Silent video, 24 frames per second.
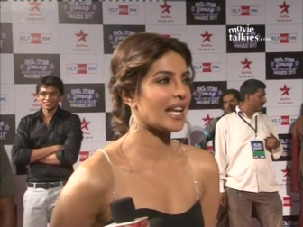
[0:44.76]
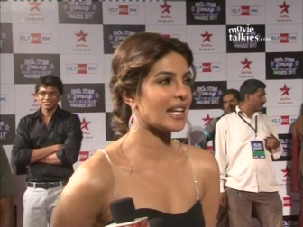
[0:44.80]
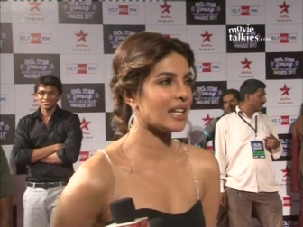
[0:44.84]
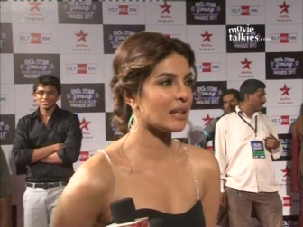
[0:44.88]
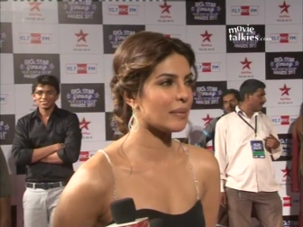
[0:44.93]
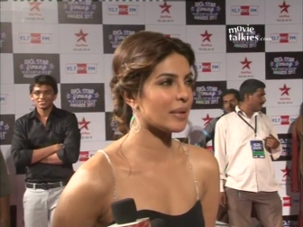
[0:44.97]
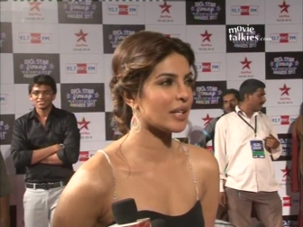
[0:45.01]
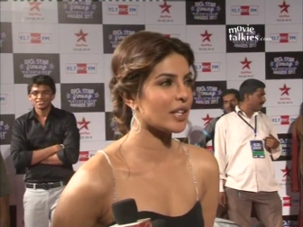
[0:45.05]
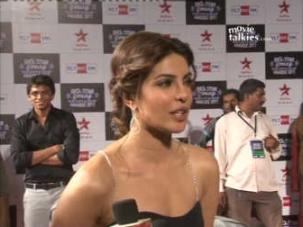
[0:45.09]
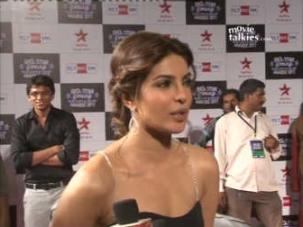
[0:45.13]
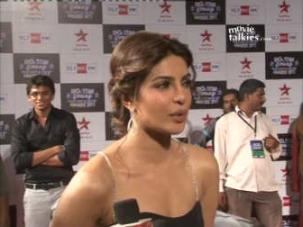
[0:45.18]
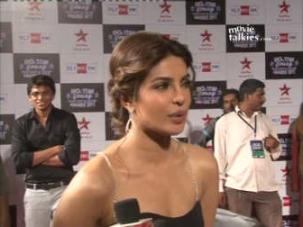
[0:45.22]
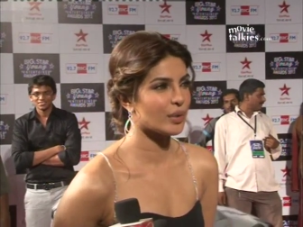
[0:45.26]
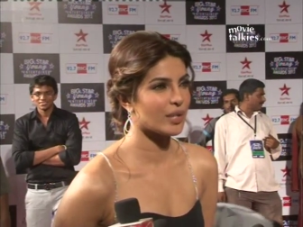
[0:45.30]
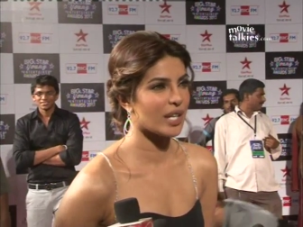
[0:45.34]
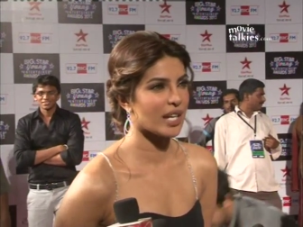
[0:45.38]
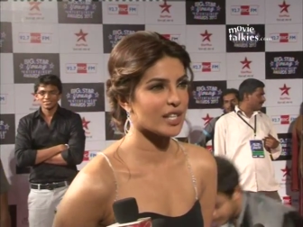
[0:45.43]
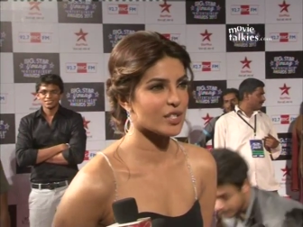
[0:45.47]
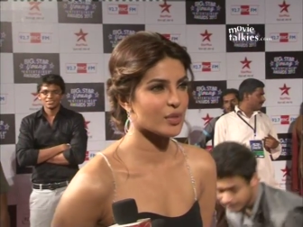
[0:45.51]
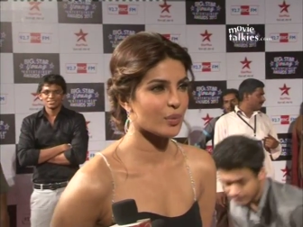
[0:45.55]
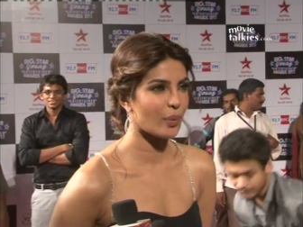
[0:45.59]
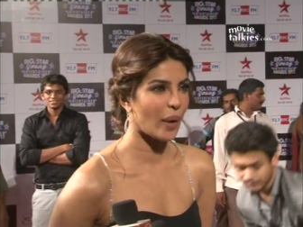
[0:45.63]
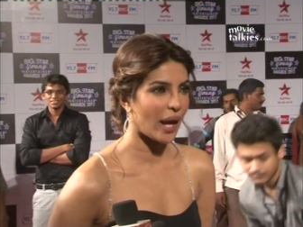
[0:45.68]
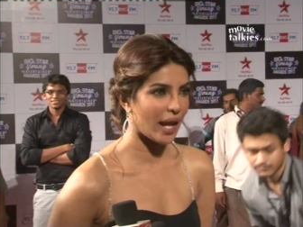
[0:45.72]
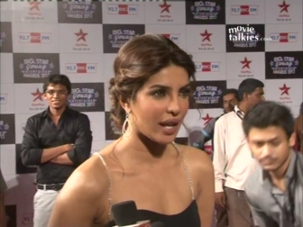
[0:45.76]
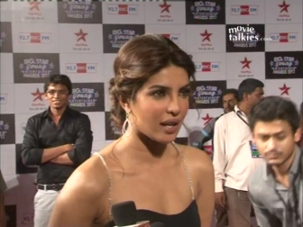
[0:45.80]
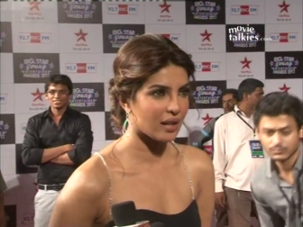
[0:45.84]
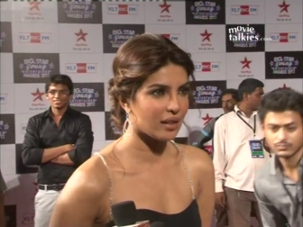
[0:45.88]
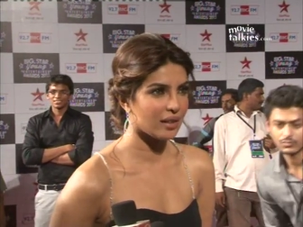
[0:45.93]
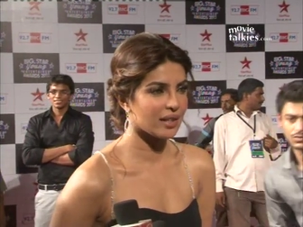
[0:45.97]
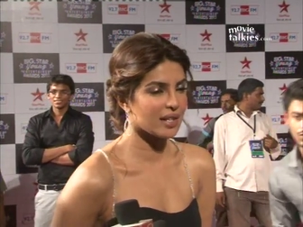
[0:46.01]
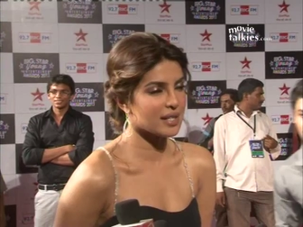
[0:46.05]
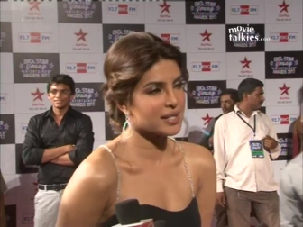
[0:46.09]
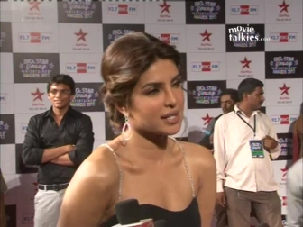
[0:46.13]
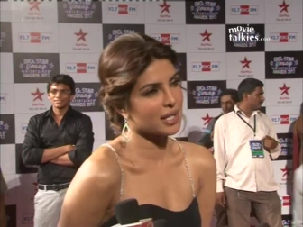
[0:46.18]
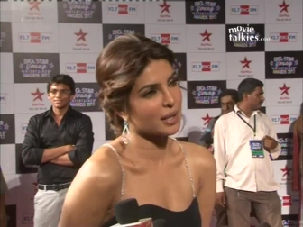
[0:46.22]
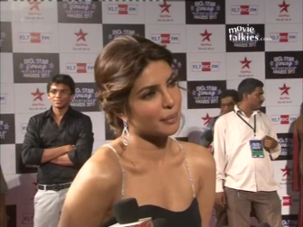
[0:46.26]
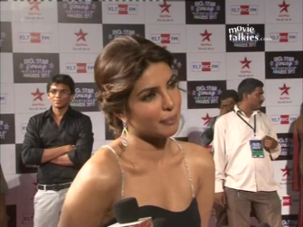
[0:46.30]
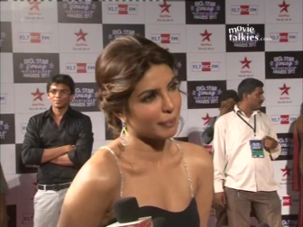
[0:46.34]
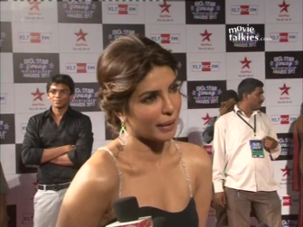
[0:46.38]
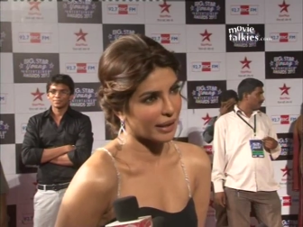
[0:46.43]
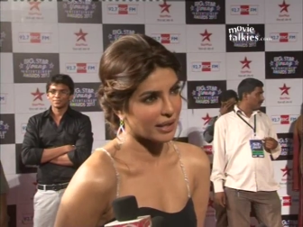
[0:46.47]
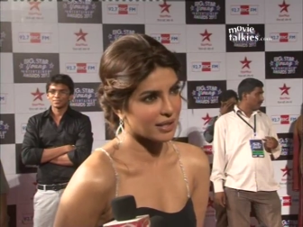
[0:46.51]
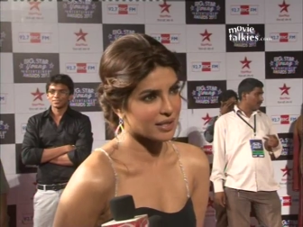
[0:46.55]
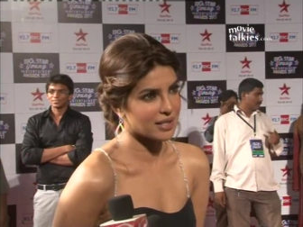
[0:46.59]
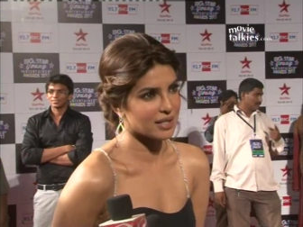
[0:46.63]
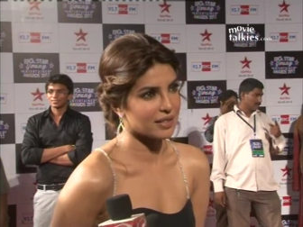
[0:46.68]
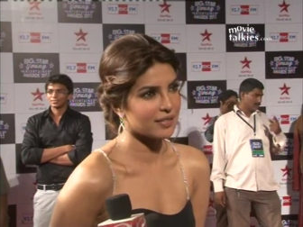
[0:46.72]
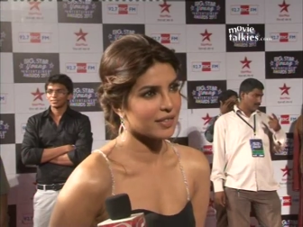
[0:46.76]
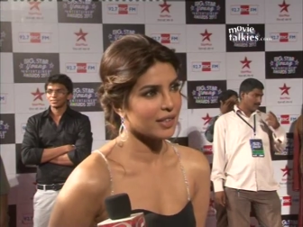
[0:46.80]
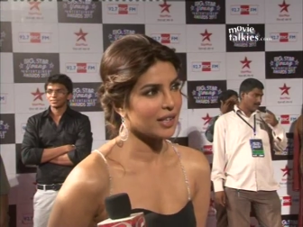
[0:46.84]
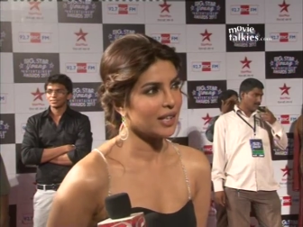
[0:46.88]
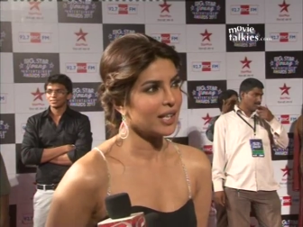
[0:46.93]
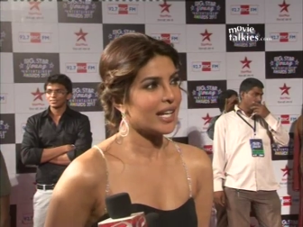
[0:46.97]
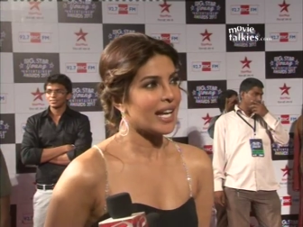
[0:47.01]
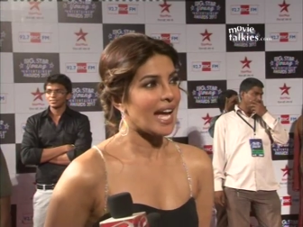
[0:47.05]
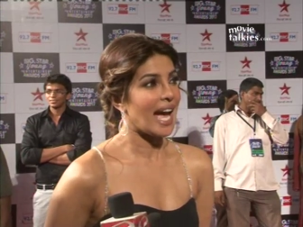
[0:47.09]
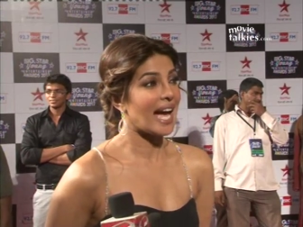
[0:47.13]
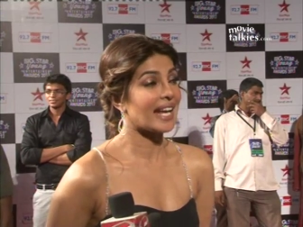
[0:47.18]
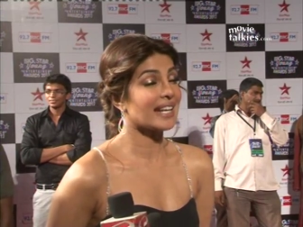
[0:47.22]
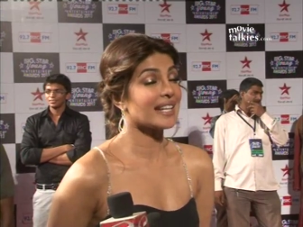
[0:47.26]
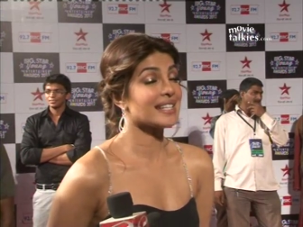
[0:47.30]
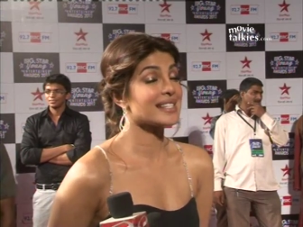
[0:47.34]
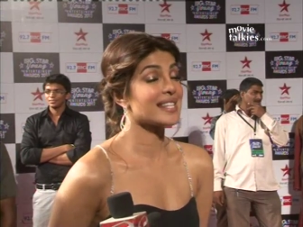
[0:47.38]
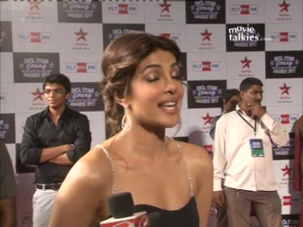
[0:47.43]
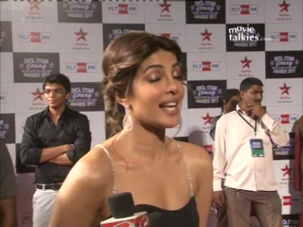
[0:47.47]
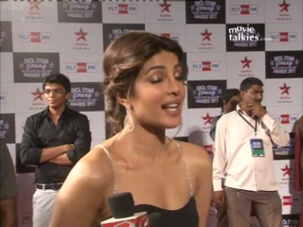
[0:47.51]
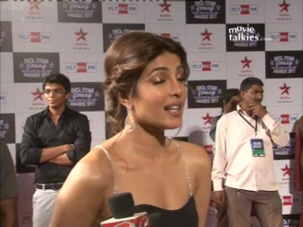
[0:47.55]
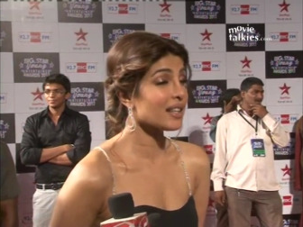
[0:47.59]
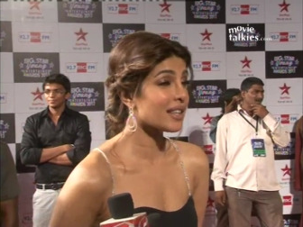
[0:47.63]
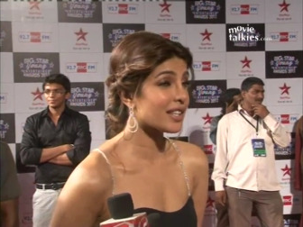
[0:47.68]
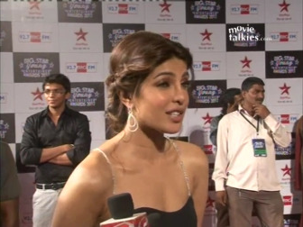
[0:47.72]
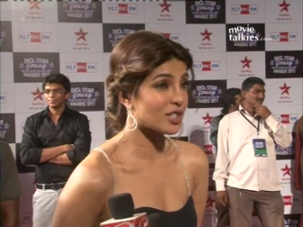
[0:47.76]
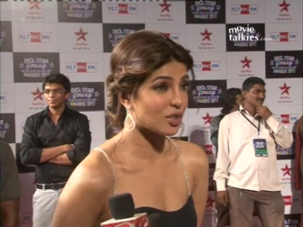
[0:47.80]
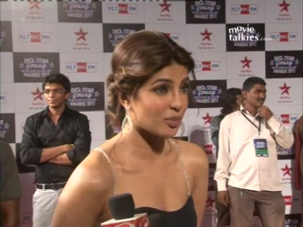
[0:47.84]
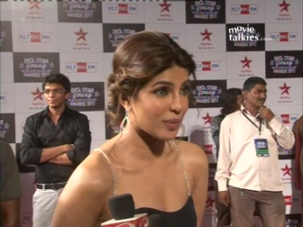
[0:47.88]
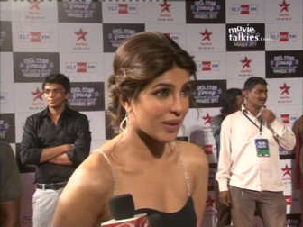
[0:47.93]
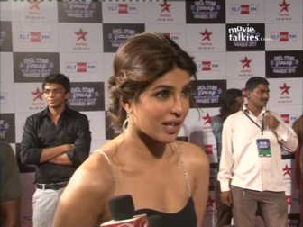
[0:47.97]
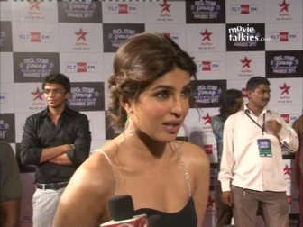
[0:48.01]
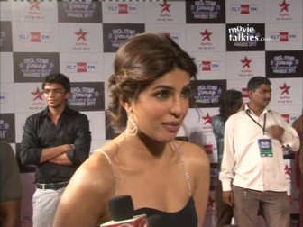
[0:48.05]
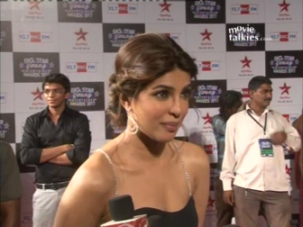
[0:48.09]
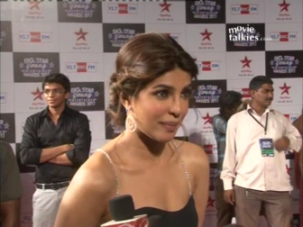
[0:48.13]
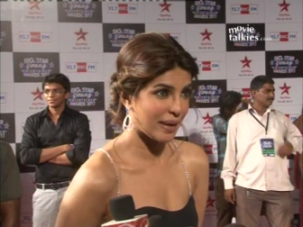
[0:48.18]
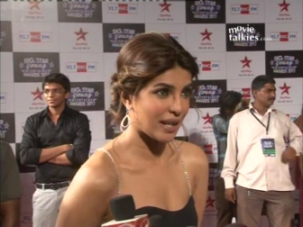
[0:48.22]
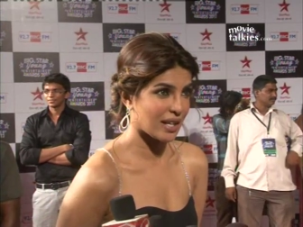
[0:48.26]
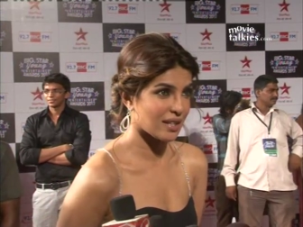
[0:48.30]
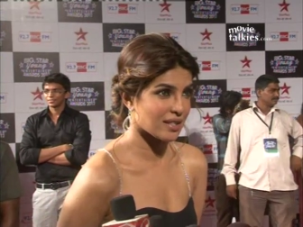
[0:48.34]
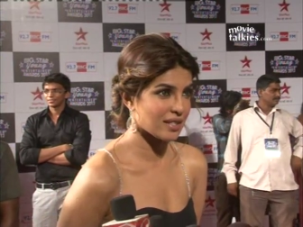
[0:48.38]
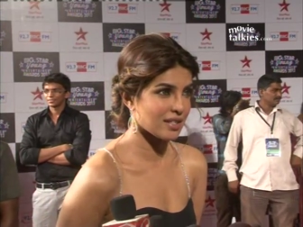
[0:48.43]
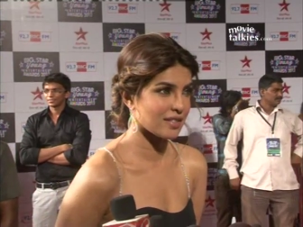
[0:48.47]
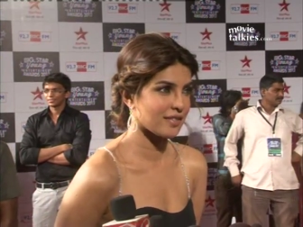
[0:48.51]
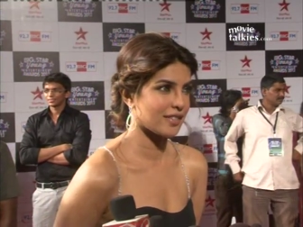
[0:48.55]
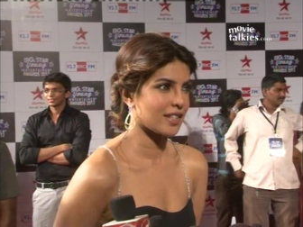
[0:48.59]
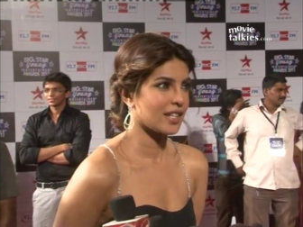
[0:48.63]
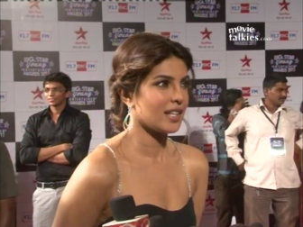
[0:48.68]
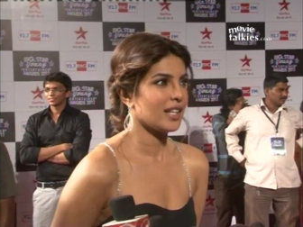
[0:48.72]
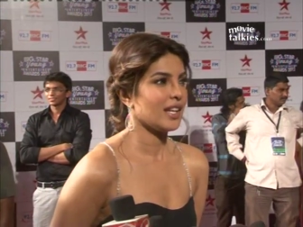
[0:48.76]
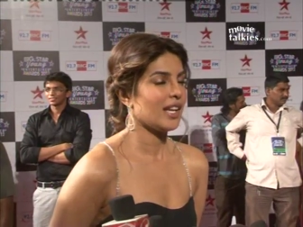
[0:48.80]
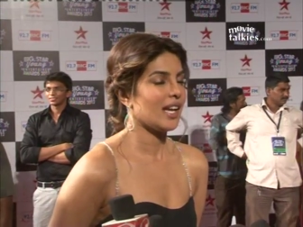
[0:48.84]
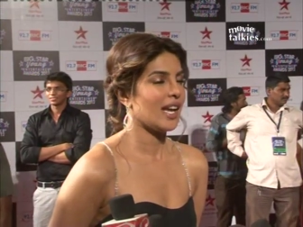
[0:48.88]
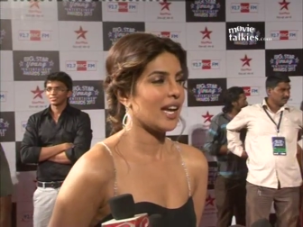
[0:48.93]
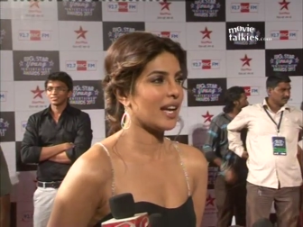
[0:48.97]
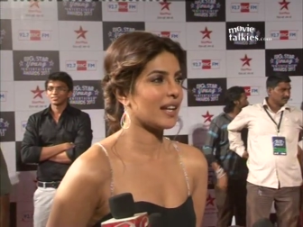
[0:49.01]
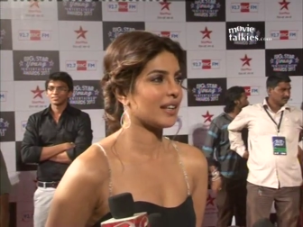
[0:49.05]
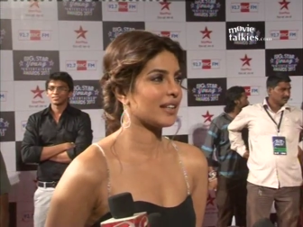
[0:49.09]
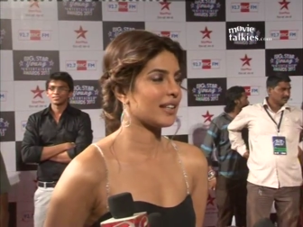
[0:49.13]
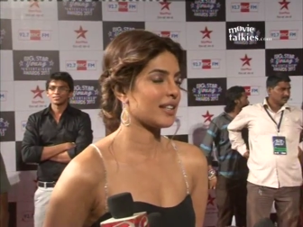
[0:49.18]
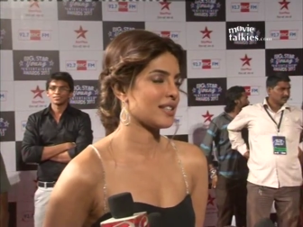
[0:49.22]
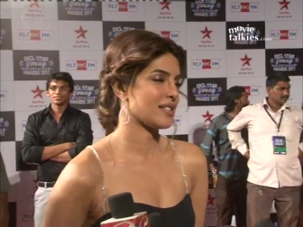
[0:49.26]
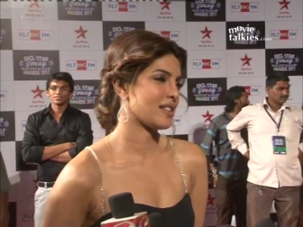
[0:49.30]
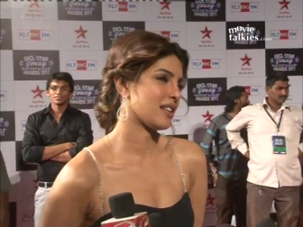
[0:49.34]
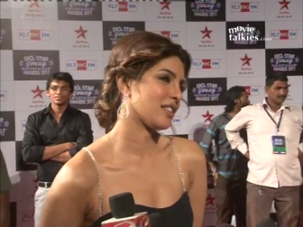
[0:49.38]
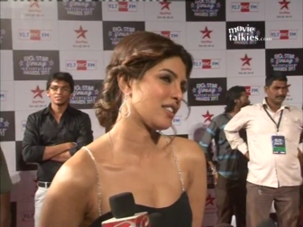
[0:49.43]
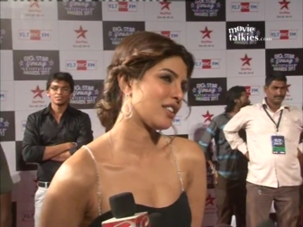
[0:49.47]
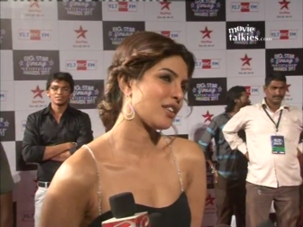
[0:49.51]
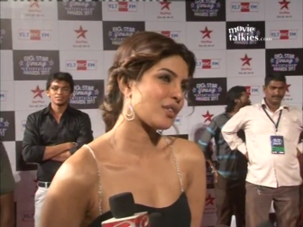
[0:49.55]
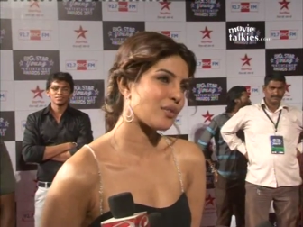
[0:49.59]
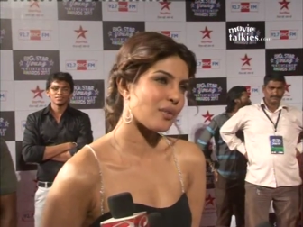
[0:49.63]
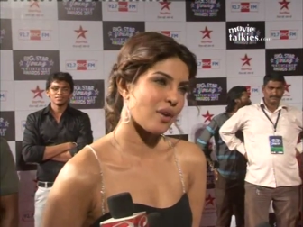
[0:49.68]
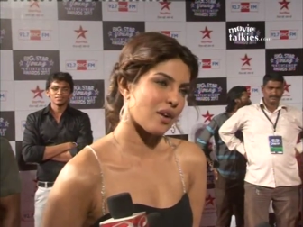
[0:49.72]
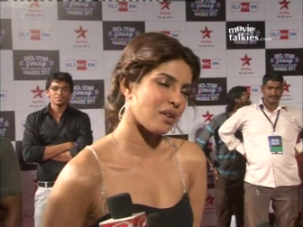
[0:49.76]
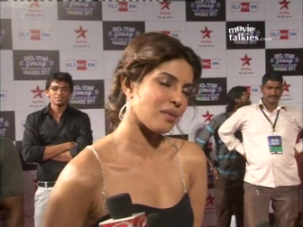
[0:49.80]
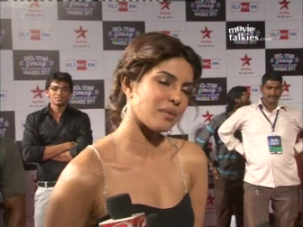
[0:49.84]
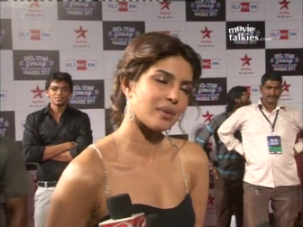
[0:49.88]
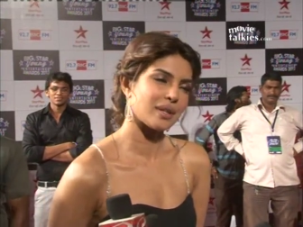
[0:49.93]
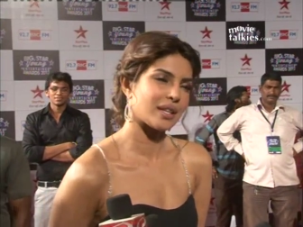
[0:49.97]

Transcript: anybody who does well is competitive, and it's healthy to be competitive, and there's nothing wrong